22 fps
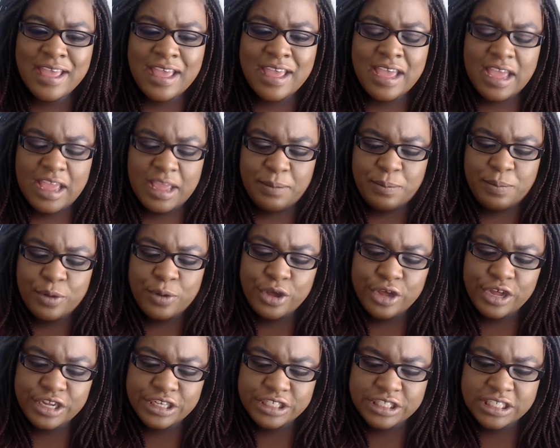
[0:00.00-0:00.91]
And he
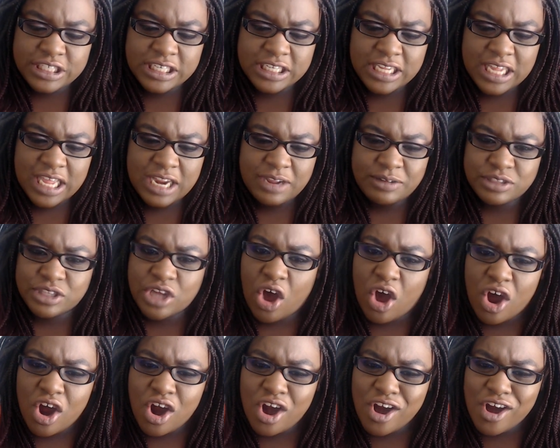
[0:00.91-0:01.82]
pushed. It was
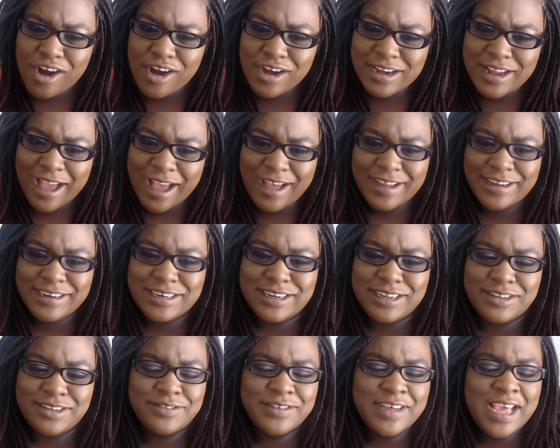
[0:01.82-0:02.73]
hard, kind
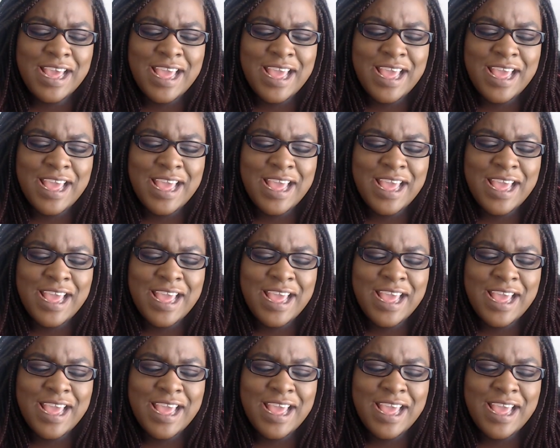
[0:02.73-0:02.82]
of.